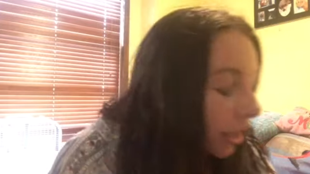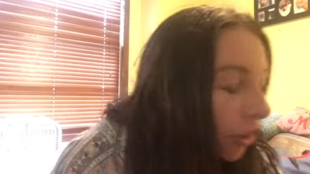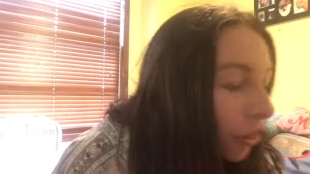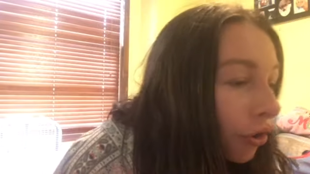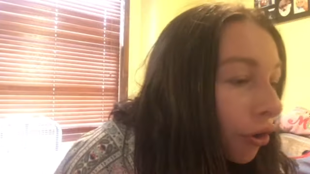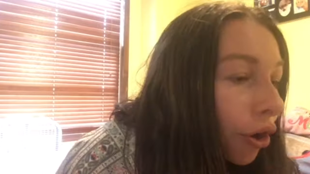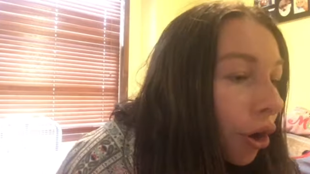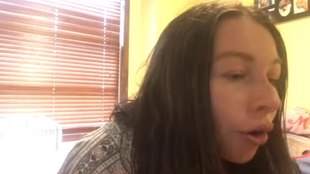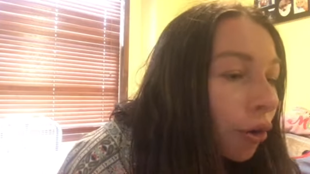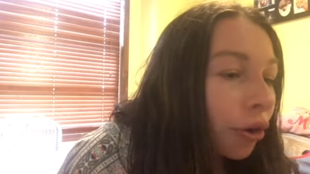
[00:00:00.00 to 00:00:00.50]

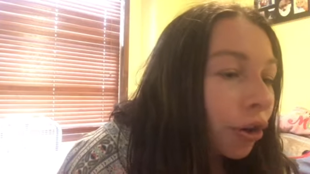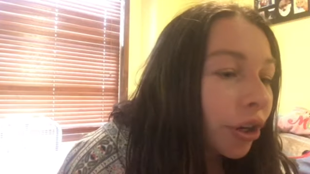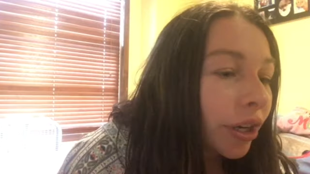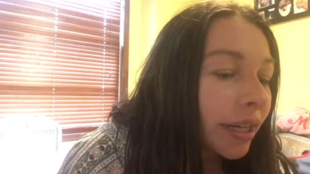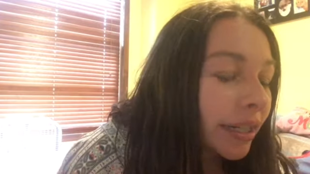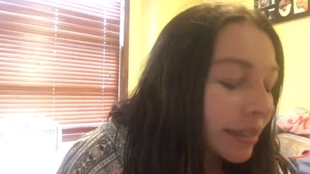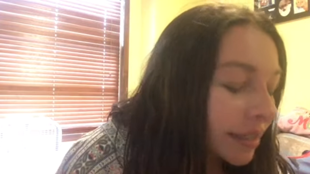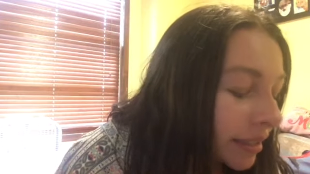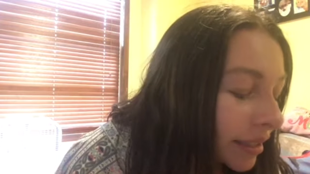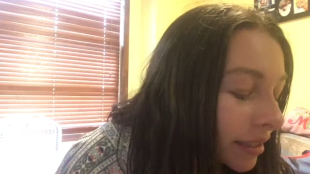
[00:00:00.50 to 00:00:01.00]
Their odor
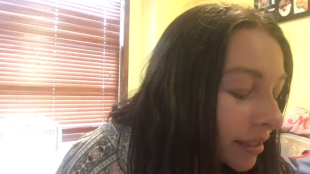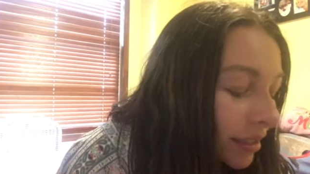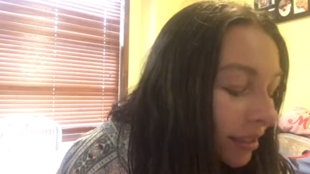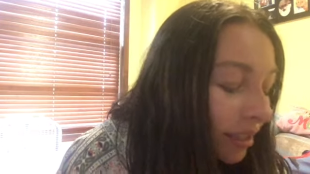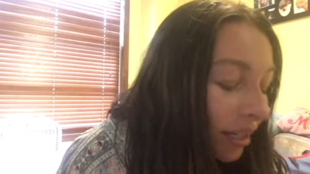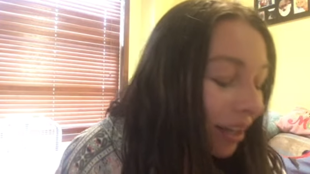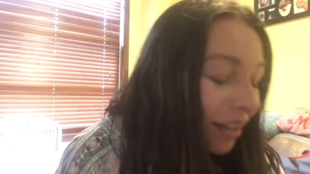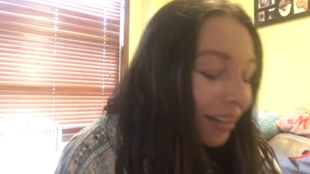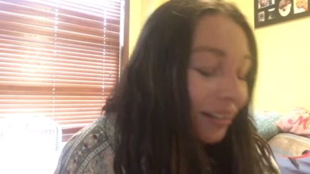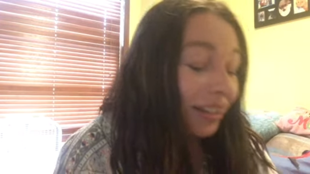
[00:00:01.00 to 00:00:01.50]
isn't
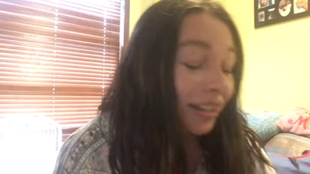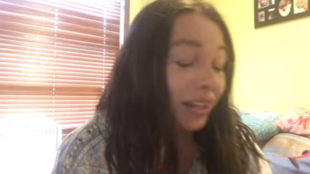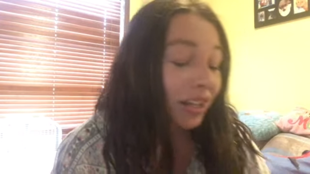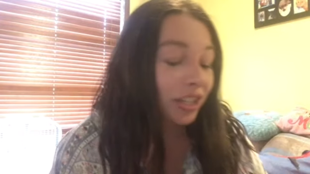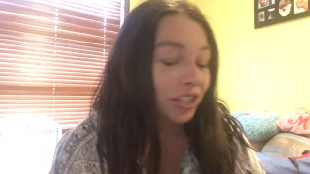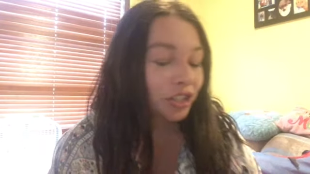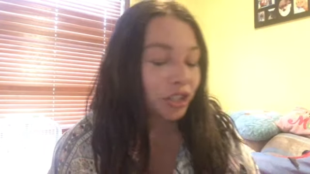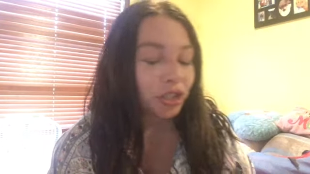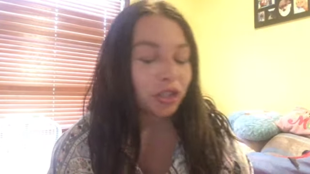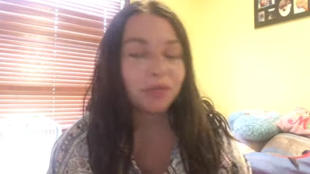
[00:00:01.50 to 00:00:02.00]

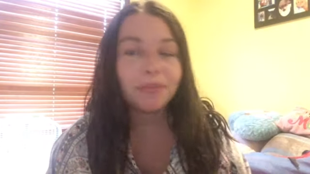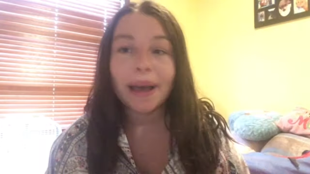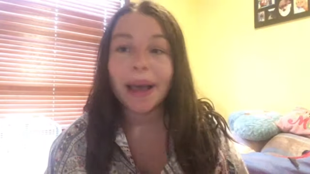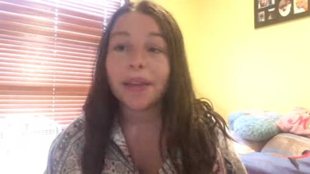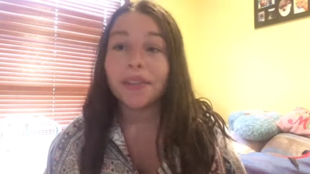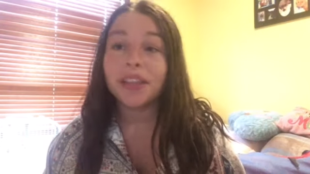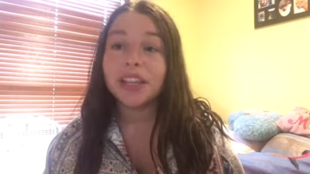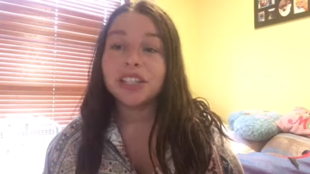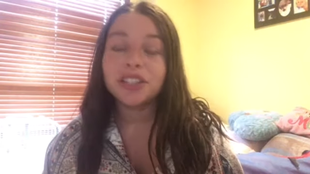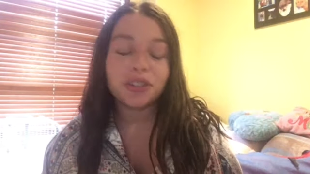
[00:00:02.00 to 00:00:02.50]
too
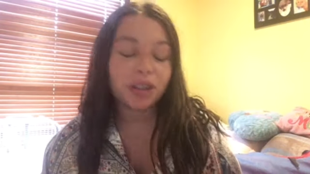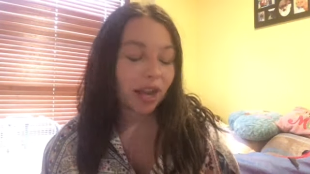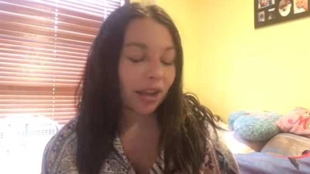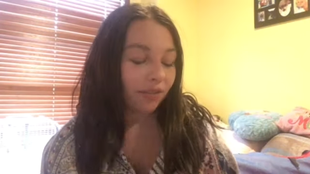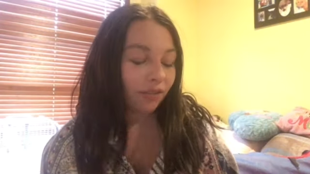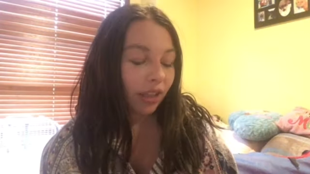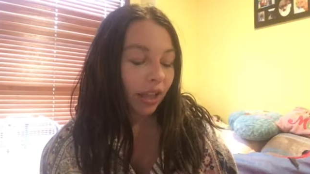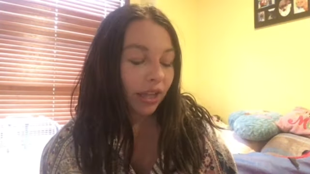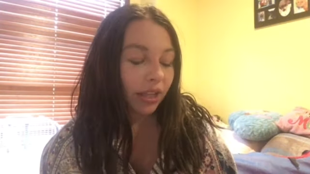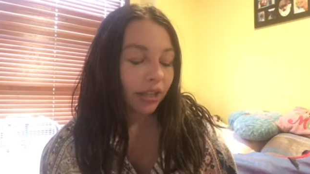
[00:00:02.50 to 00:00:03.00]
bad. They do
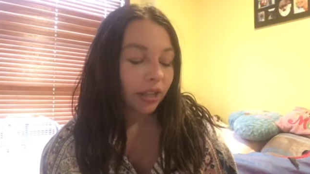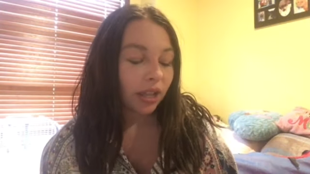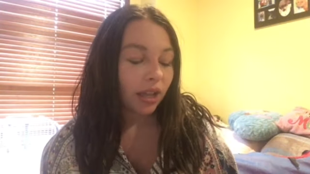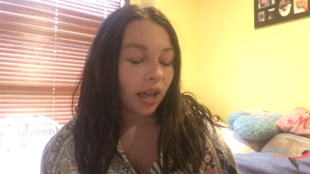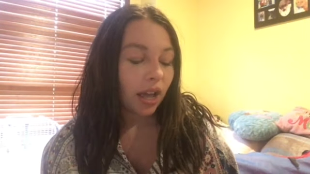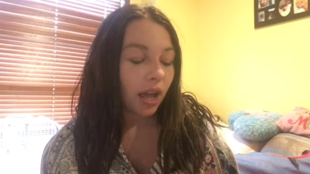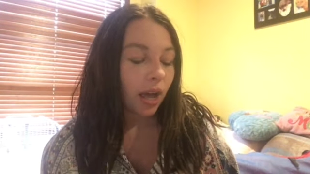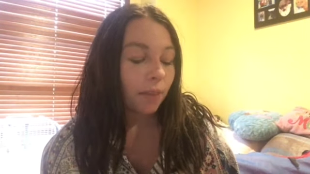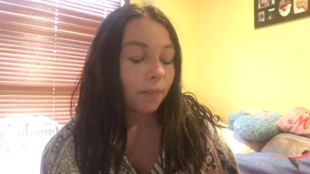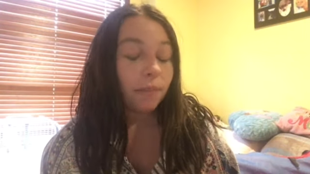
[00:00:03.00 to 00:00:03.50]
have like
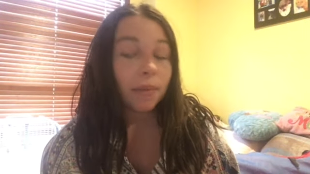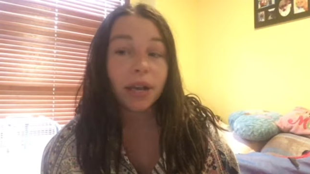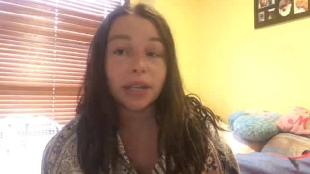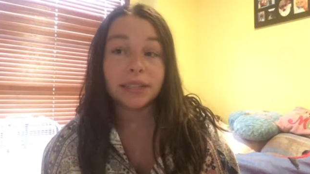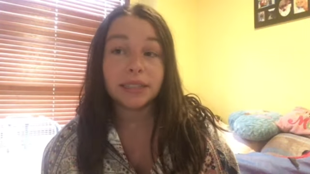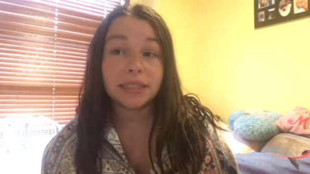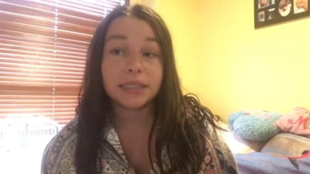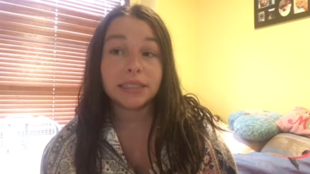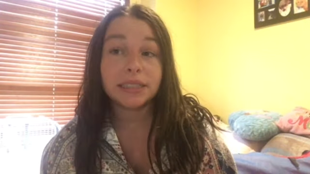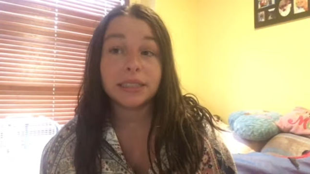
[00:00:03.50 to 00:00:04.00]
a
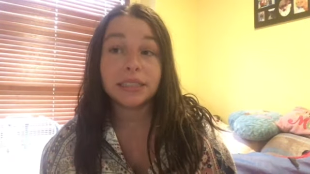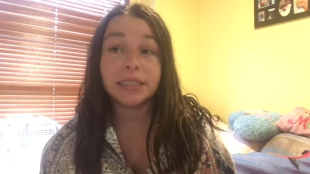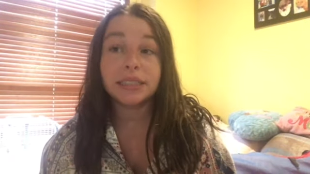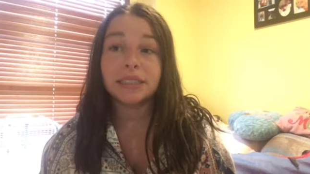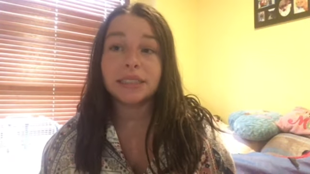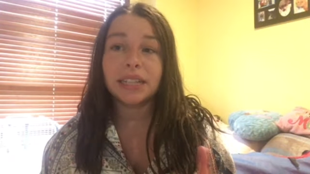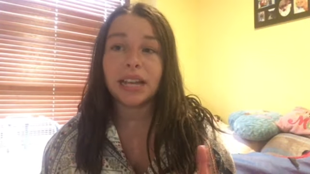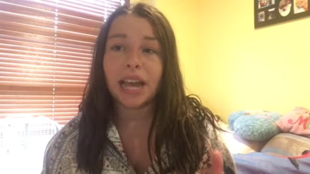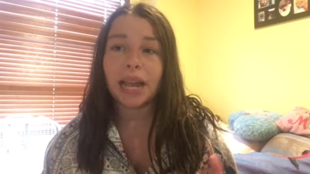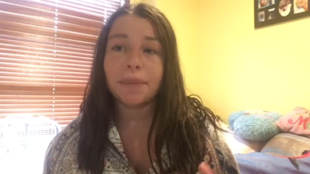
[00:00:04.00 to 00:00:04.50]
musky
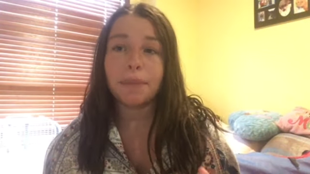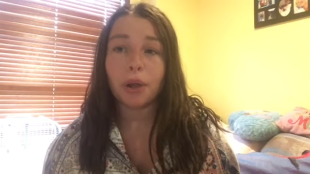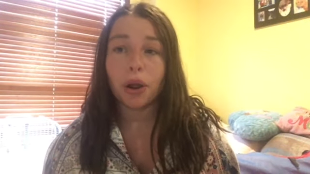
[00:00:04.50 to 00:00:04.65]
type